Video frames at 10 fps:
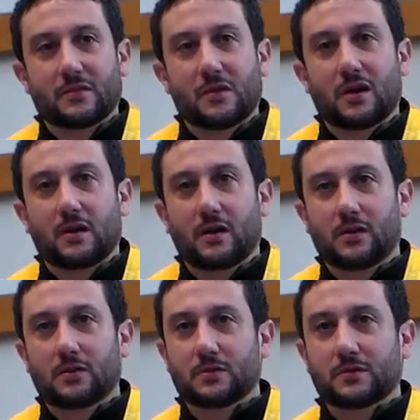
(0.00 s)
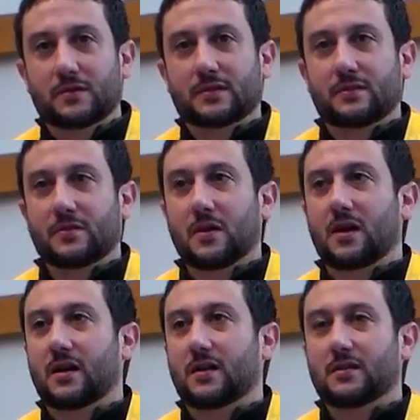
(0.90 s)
through our holes, through
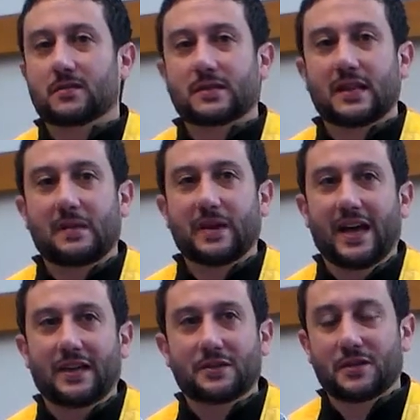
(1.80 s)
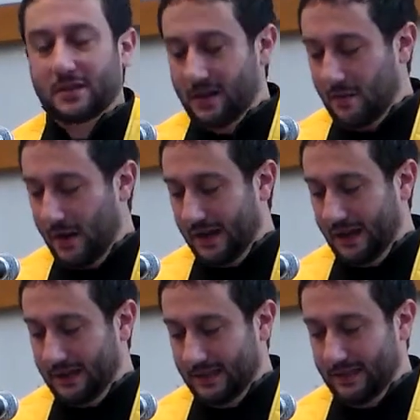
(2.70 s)
our sloppy edges in our
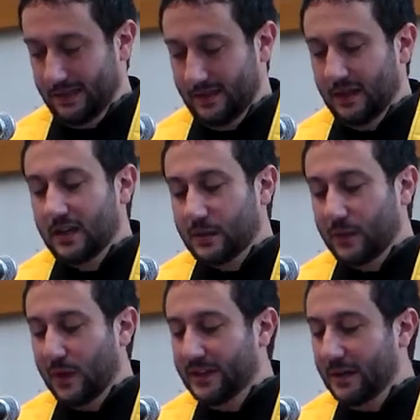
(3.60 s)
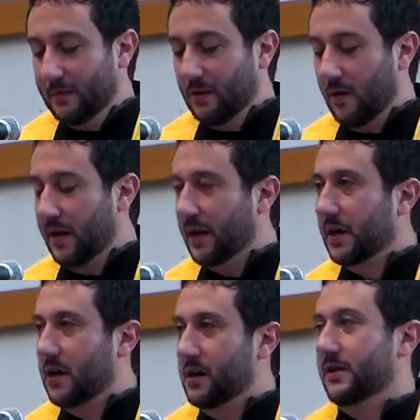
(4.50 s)
buckets, we wind up growing
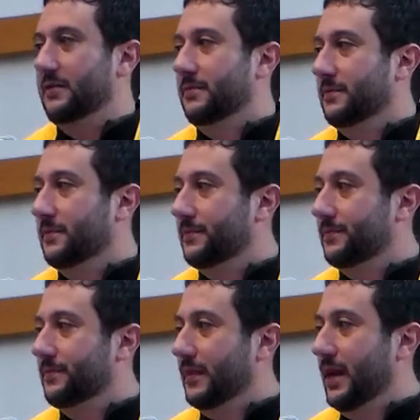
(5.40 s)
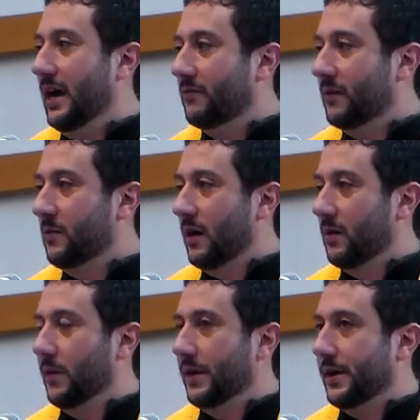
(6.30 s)
a garden
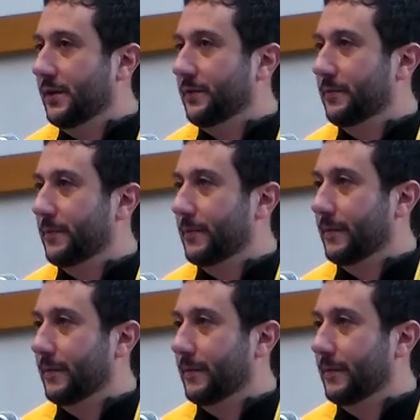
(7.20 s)
everywhere we go.